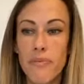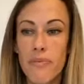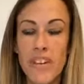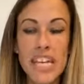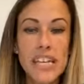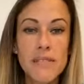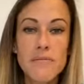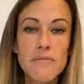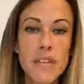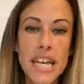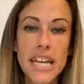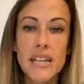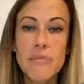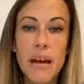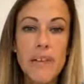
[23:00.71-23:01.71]
feet
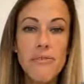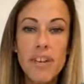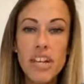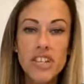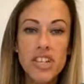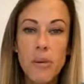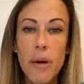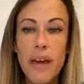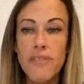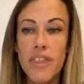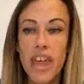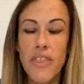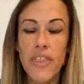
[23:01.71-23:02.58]
eaten by fish or whatever that